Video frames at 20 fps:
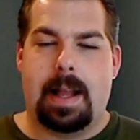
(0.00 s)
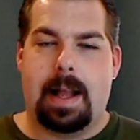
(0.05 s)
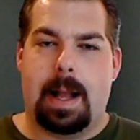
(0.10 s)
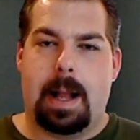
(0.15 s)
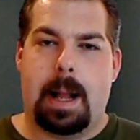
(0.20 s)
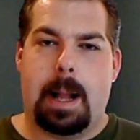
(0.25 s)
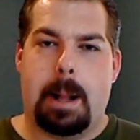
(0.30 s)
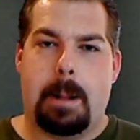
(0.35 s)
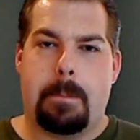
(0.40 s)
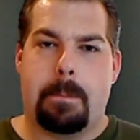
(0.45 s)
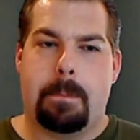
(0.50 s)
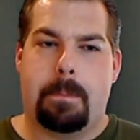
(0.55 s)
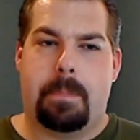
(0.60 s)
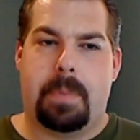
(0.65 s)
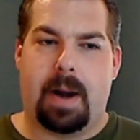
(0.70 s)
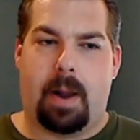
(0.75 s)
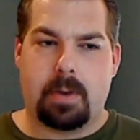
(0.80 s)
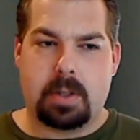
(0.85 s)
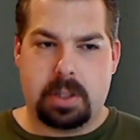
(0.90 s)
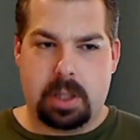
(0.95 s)

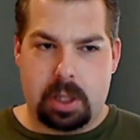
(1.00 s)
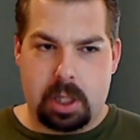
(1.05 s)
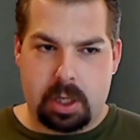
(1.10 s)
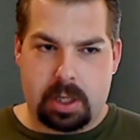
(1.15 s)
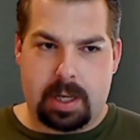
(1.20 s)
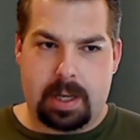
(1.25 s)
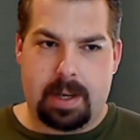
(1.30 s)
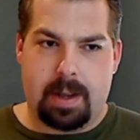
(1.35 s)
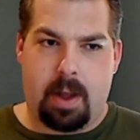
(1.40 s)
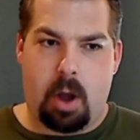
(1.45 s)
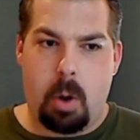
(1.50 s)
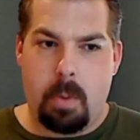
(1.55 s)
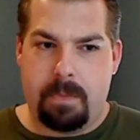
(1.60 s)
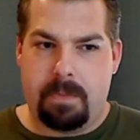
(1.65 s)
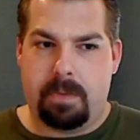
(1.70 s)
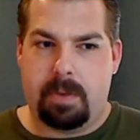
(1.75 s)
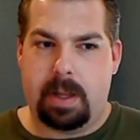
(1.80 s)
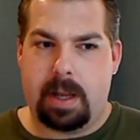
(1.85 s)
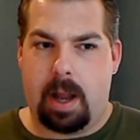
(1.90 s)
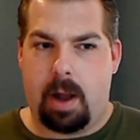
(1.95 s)
But I was looking,
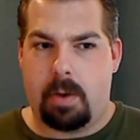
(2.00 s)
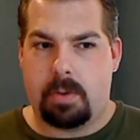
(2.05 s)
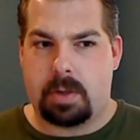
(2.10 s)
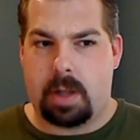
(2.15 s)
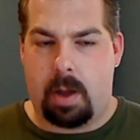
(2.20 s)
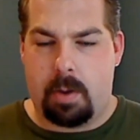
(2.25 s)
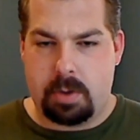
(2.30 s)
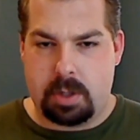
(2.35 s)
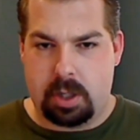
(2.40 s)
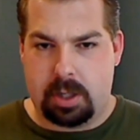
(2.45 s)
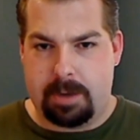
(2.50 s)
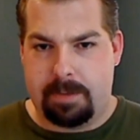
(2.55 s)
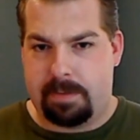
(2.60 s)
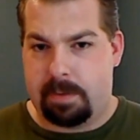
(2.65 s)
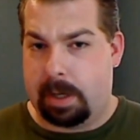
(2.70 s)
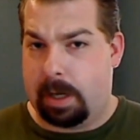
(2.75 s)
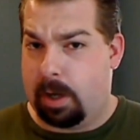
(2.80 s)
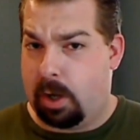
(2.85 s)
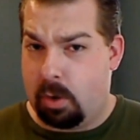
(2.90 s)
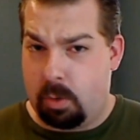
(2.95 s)
hopefully, I was looking for
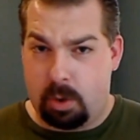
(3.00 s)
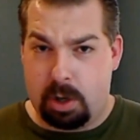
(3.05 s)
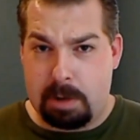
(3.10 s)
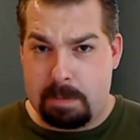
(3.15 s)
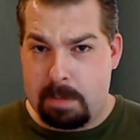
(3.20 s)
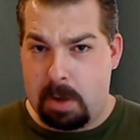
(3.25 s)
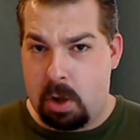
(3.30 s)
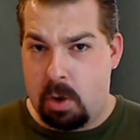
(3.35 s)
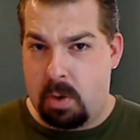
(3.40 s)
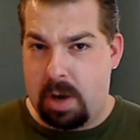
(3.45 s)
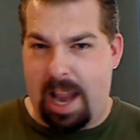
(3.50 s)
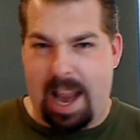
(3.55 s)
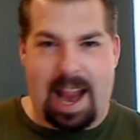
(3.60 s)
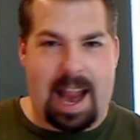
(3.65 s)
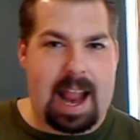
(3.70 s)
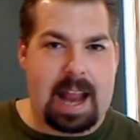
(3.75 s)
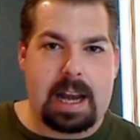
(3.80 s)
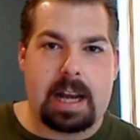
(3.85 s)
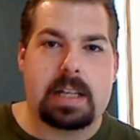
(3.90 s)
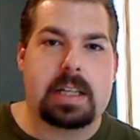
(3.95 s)
like a career mode
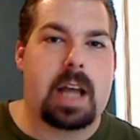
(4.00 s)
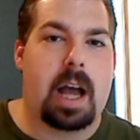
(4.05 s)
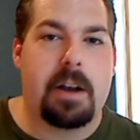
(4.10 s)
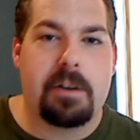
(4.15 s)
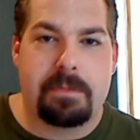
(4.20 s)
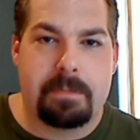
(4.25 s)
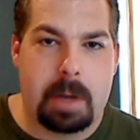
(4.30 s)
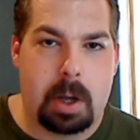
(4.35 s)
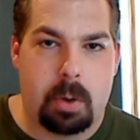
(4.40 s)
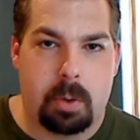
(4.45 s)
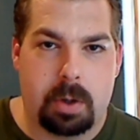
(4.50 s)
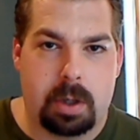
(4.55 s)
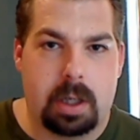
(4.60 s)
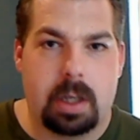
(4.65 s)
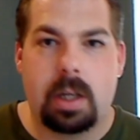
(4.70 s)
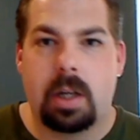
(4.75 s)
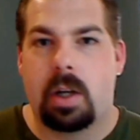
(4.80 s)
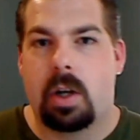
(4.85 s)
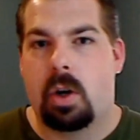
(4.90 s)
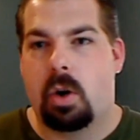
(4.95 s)
and a tough mode.
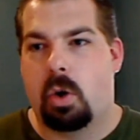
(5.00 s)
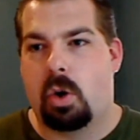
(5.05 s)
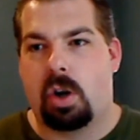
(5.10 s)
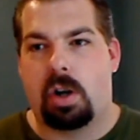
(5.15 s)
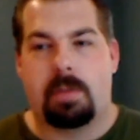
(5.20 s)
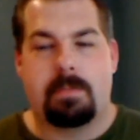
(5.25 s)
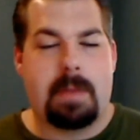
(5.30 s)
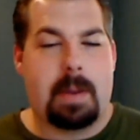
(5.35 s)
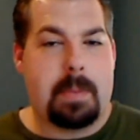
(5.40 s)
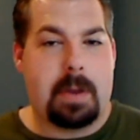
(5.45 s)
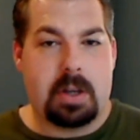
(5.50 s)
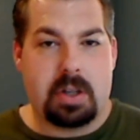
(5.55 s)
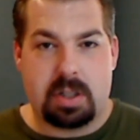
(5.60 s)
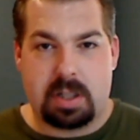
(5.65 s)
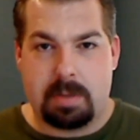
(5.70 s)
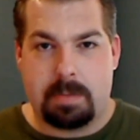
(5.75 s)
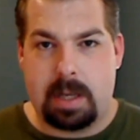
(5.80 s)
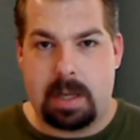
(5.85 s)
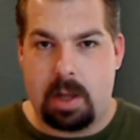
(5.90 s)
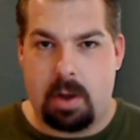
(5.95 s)
Or maybe it's
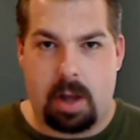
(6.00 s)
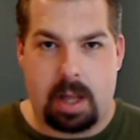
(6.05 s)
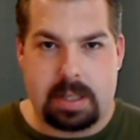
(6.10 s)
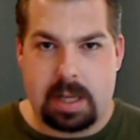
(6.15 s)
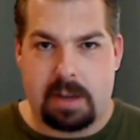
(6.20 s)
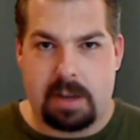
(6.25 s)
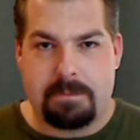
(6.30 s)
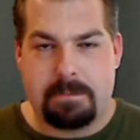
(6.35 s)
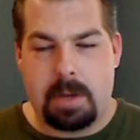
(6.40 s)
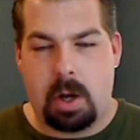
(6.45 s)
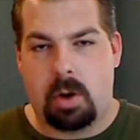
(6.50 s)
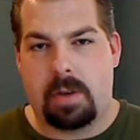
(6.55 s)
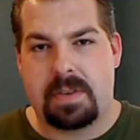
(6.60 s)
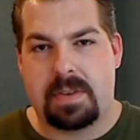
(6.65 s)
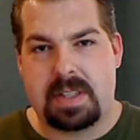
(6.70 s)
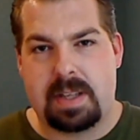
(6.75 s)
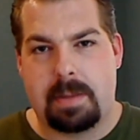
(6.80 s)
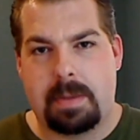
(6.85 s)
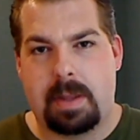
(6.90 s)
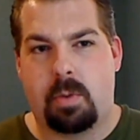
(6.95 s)
just going to be, a tough mode of
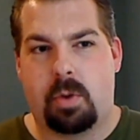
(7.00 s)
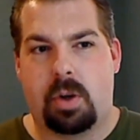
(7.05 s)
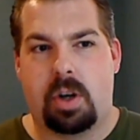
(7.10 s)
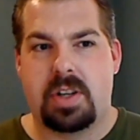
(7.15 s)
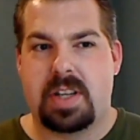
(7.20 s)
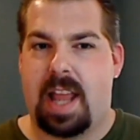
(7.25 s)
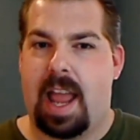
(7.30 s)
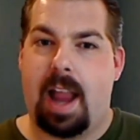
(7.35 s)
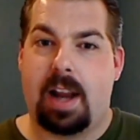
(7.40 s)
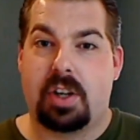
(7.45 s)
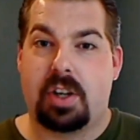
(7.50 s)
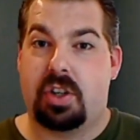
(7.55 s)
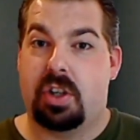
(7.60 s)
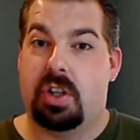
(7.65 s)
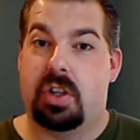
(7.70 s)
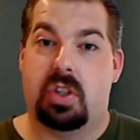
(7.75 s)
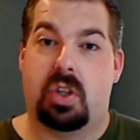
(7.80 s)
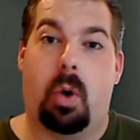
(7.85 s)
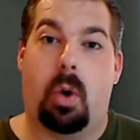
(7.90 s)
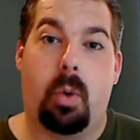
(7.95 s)
something where there's actually a
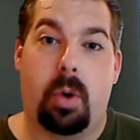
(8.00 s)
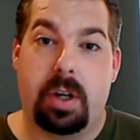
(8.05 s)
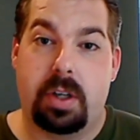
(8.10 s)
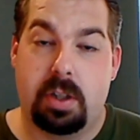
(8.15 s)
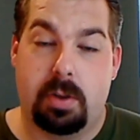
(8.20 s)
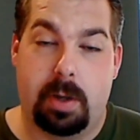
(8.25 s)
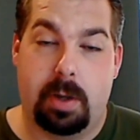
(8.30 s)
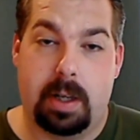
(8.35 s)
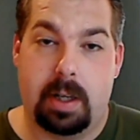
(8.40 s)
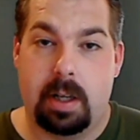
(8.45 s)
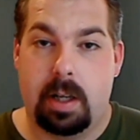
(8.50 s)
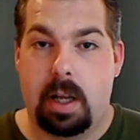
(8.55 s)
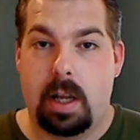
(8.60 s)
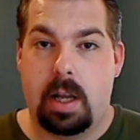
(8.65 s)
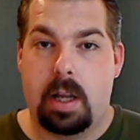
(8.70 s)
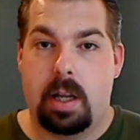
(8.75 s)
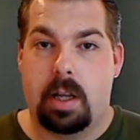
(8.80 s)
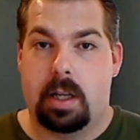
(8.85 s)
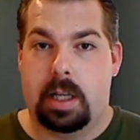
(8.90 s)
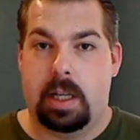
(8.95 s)
story to it.
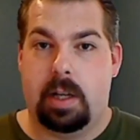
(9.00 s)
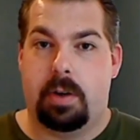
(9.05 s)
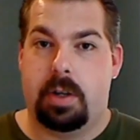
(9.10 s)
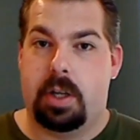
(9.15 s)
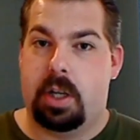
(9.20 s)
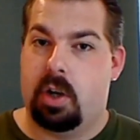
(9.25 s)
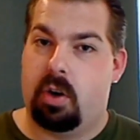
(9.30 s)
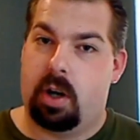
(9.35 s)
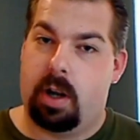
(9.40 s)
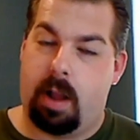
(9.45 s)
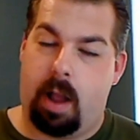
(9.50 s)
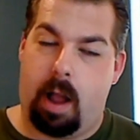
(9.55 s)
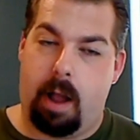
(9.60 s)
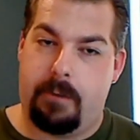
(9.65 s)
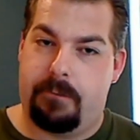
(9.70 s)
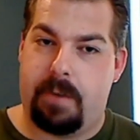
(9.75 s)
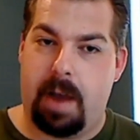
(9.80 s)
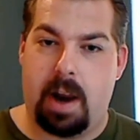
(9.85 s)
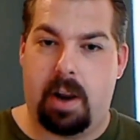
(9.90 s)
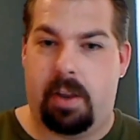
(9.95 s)
You're a
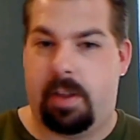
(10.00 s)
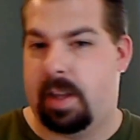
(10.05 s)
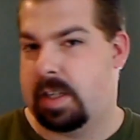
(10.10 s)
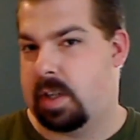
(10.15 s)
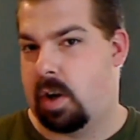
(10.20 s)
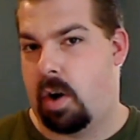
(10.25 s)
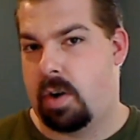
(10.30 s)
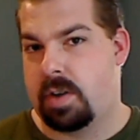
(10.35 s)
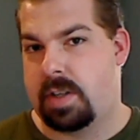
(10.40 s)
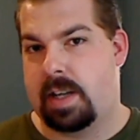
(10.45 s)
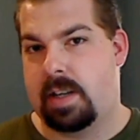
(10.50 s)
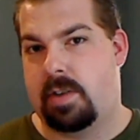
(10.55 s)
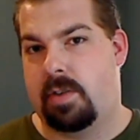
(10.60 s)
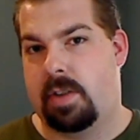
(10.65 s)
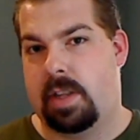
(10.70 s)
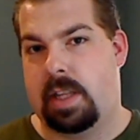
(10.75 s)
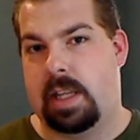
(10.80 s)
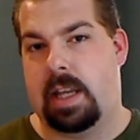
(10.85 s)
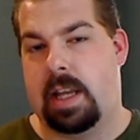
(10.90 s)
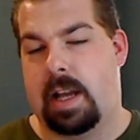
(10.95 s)
fighter that starts into
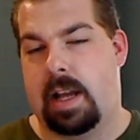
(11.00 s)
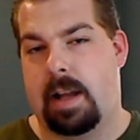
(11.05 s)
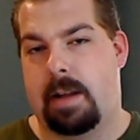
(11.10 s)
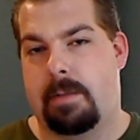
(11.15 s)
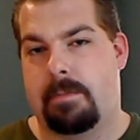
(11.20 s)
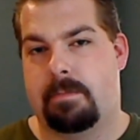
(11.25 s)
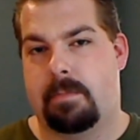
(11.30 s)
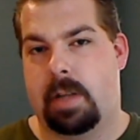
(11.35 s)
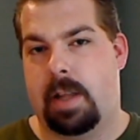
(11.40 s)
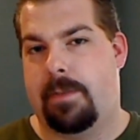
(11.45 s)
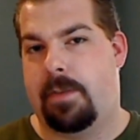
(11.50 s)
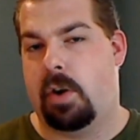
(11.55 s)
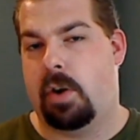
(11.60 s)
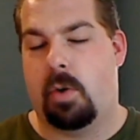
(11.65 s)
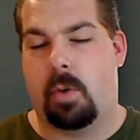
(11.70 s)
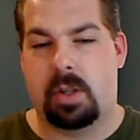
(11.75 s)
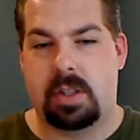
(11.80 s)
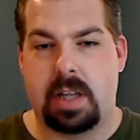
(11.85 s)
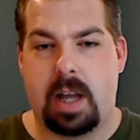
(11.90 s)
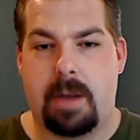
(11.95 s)
the, if you don't
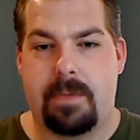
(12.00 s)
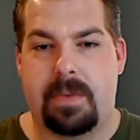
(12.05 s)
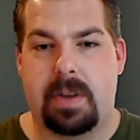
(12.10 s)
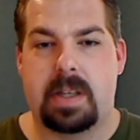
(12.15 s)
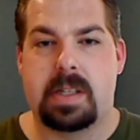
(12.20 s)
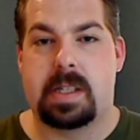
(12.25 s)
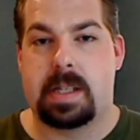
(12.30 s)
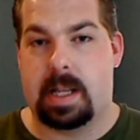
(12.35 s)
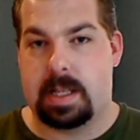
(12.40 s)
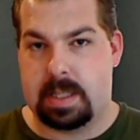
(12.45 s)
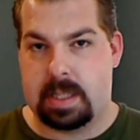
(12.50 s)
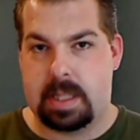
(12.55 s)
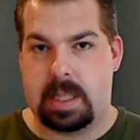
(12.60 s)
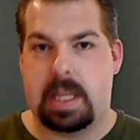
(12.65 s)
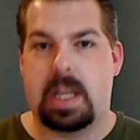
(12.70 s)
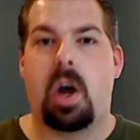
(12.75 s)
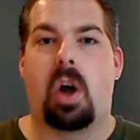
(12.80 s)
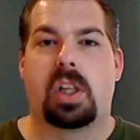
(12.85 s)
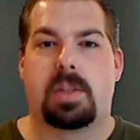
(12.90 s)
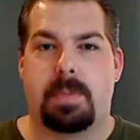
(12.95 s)
know what tough is, it's
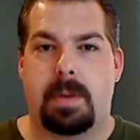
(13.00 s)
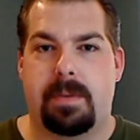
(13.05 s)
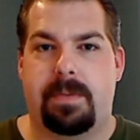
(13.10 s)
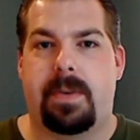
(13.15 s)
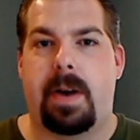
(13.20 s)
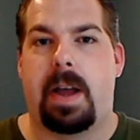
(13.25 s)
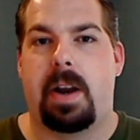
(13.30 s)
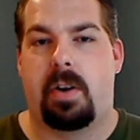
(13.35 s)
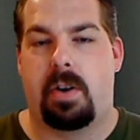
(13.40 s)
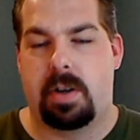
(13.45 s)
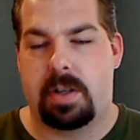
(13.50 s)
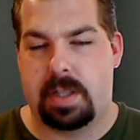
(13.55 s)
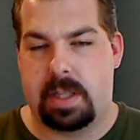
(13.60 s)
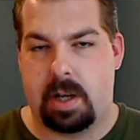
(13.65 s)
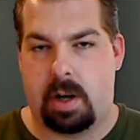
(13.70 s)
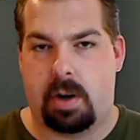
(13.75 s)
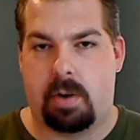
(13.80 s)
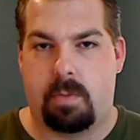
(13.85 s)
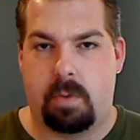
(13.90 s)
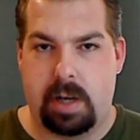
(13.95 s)
The Ultimate Fighter. It's
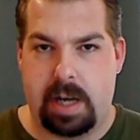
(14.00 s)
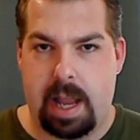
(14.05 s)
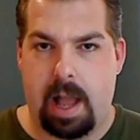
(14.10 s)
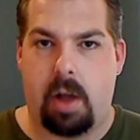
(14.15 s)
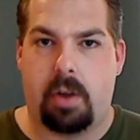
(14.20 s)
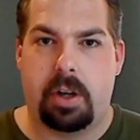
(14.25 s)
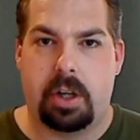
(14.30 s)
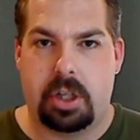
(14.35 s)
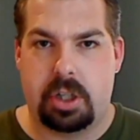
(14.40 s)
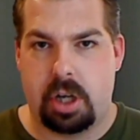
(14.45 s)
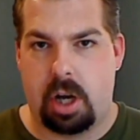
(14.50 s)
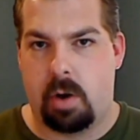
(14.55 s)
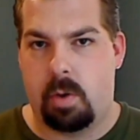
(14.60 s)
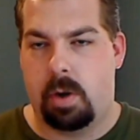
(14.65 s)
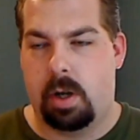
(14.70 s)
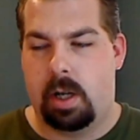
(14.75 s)
their reality show.